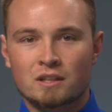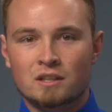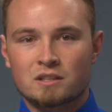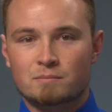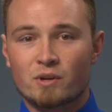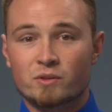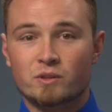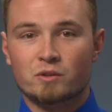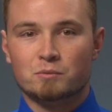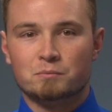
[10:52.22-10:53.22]
Some other
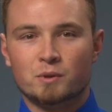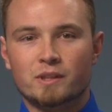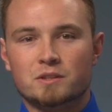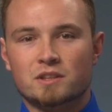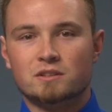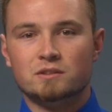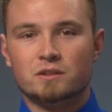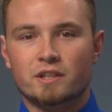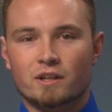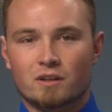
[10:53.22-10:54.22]
notable players include
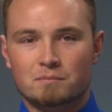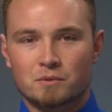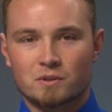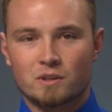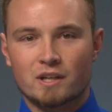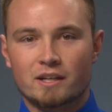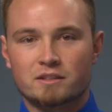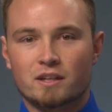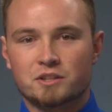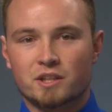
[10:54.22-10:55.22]
Kiara Moore and
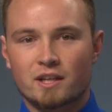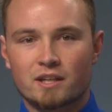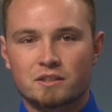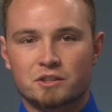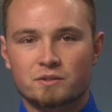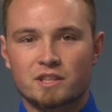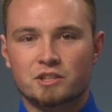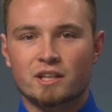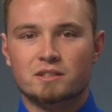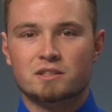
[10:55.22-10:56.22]
Tasha Edge, who
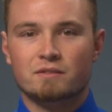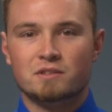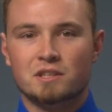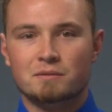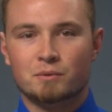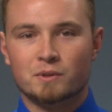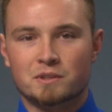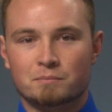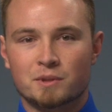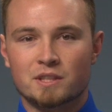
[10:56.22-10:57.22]
each had 17 points
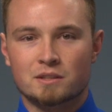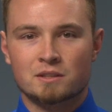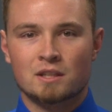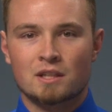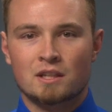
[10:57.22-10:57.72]
apiece.